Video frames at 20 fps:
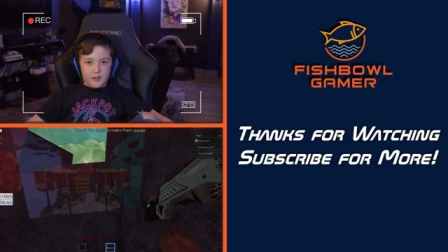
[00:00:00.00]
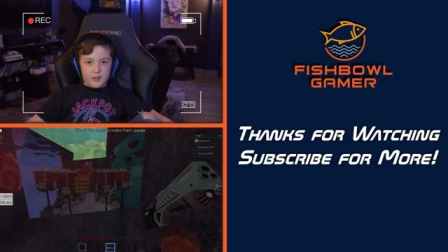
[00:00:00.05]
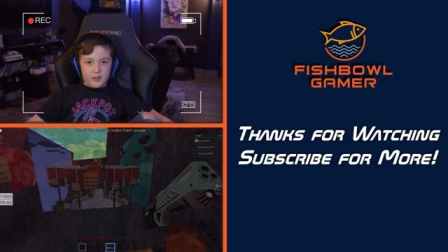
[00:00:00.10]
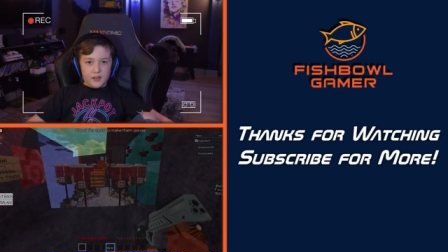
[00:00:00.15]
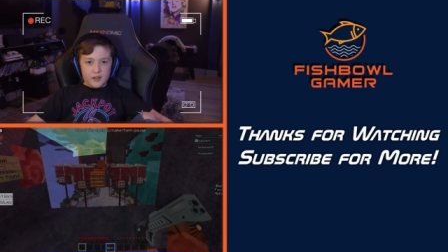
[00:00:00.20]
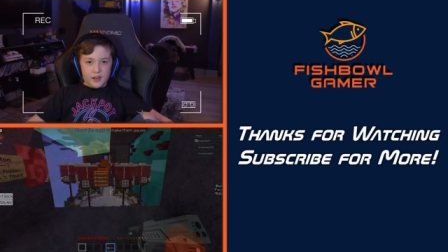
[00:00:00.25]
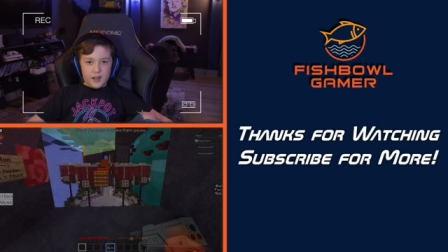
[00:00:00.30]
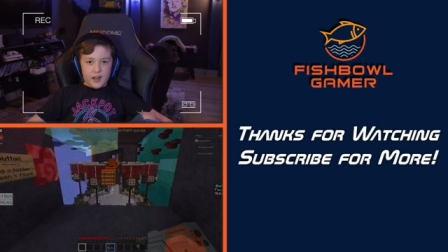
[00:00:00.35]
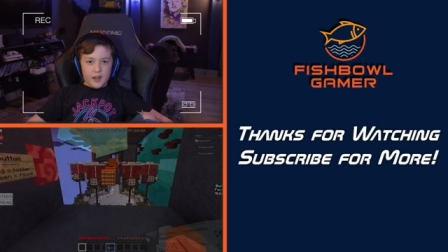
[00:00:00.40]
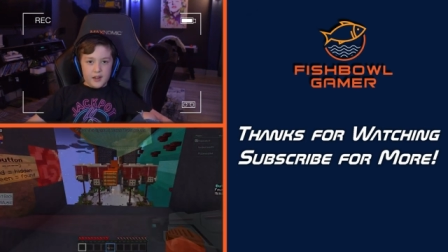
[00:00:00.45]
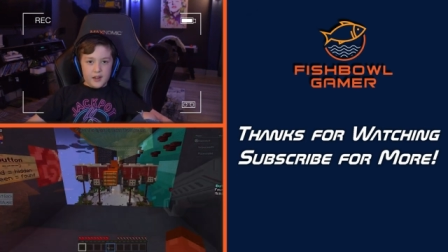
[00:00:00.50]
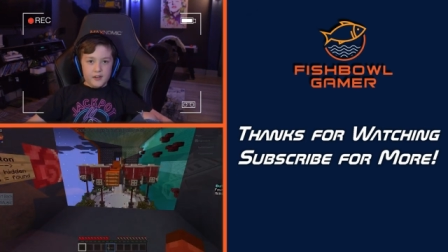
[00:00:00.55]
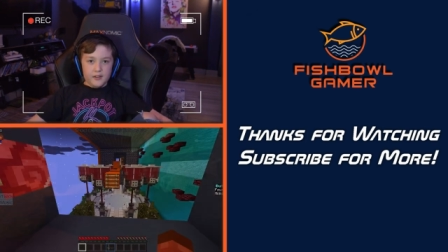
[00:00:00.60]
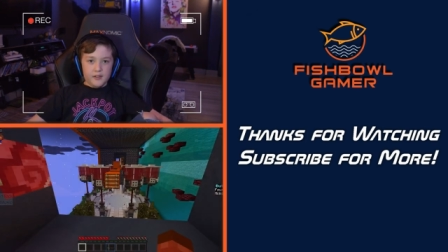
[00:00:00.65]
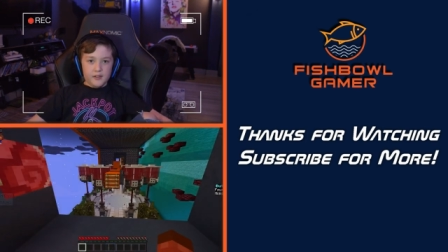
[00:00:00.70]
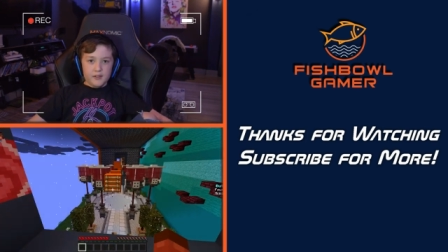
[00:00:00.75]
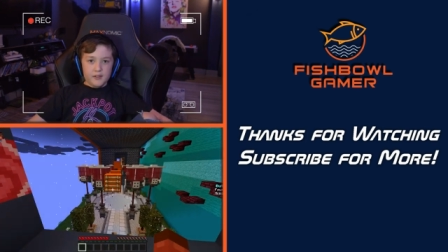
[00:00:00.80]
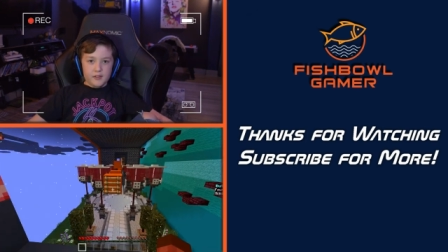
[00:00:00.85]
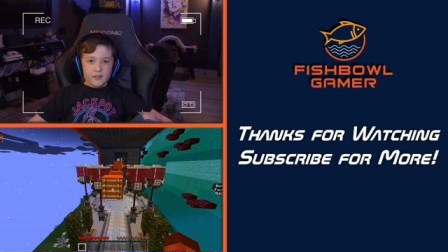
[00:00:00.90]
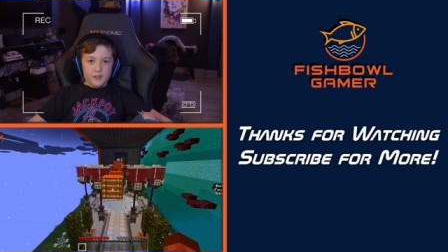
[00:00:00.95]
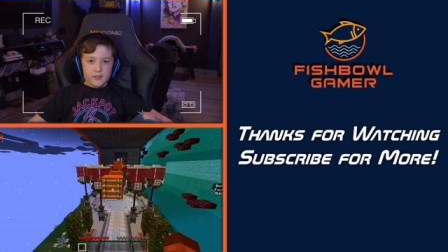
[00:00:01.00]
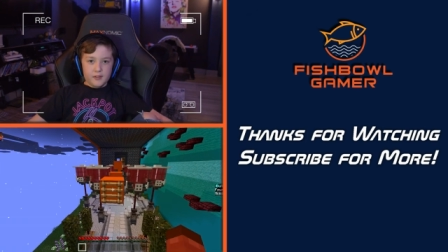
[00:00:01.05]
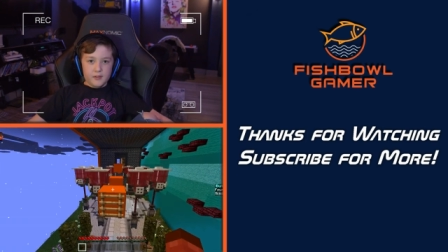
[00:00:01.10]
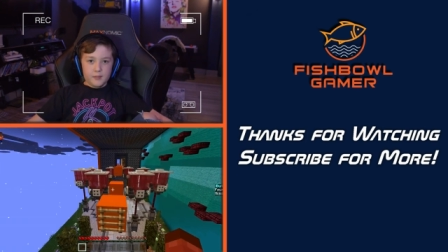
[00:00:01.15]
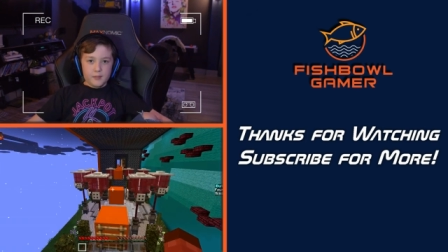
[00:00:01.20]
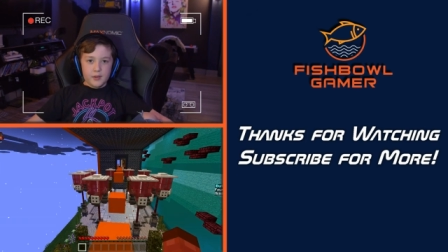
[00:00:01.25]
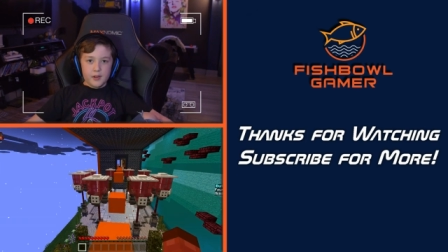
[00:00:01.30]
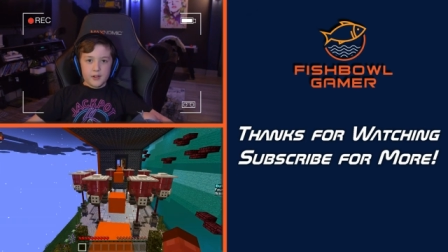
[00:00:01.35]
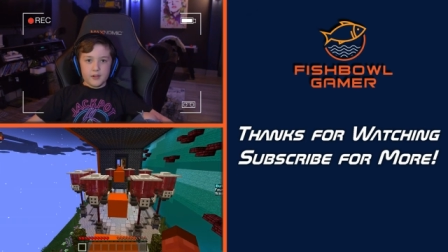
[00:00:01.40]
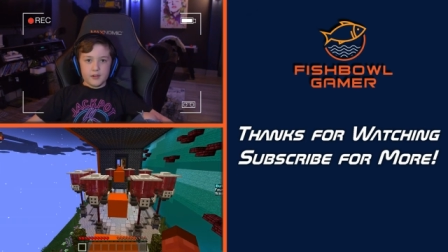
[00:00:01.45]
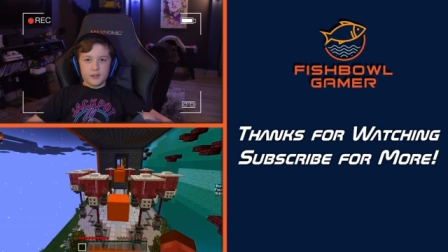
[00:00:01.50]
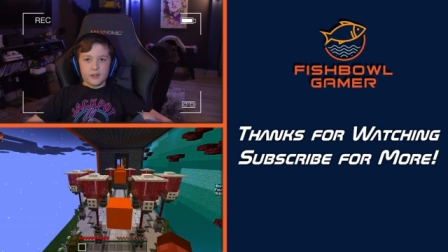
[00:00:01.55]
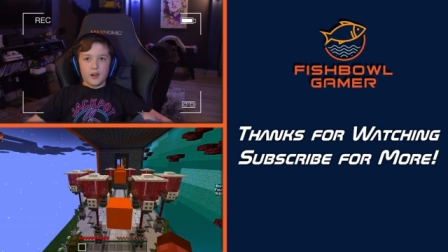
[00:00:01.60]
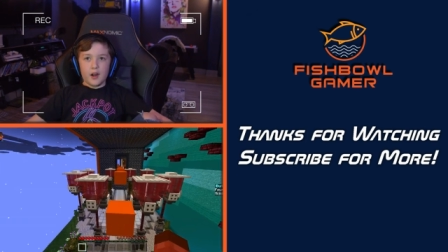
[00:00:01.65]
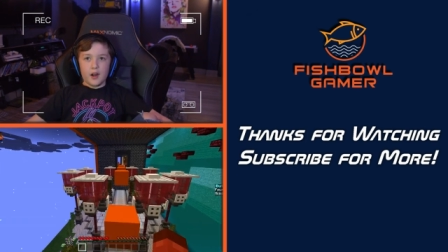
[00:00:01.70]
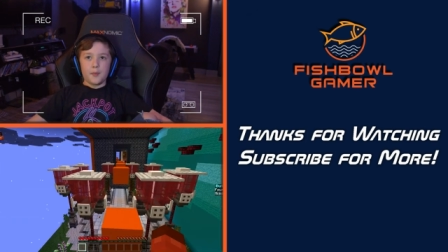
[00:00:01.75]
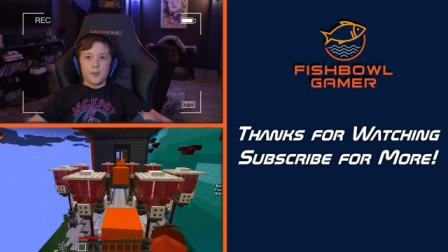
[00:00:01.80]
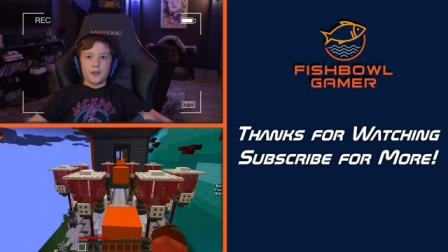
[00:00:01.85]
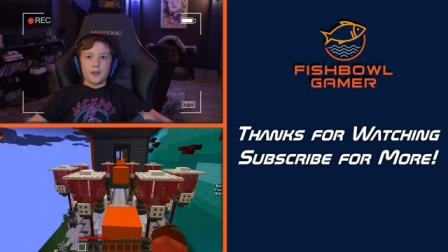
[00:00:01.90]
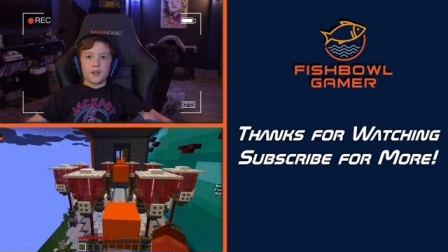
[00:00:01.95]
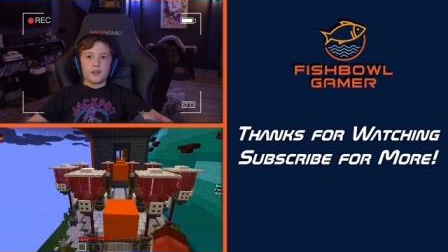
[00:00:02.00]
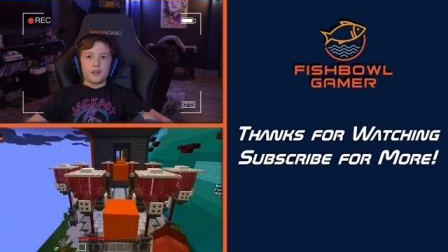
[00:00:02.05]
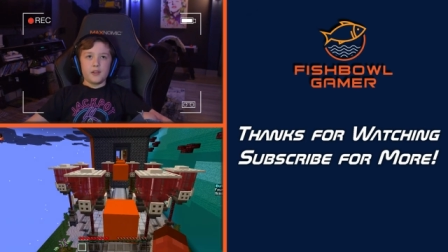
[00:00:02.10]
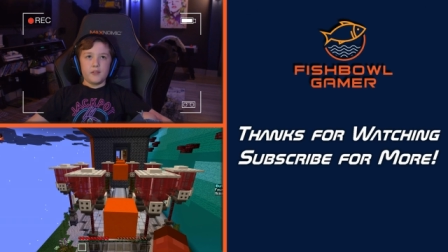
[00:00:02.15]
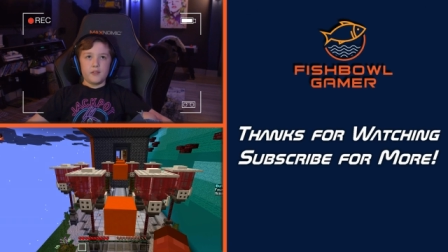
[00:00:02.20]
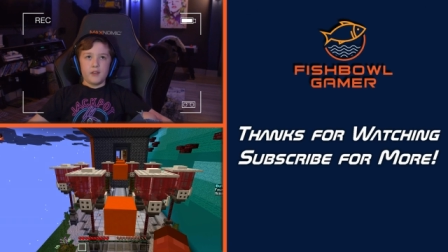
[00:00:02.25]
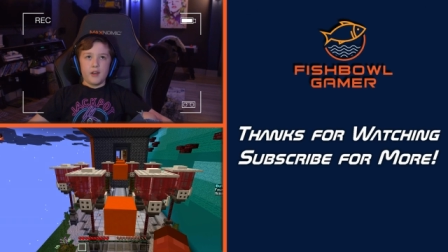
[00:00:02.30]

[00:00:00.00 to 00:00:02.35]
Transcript: again, put your comments if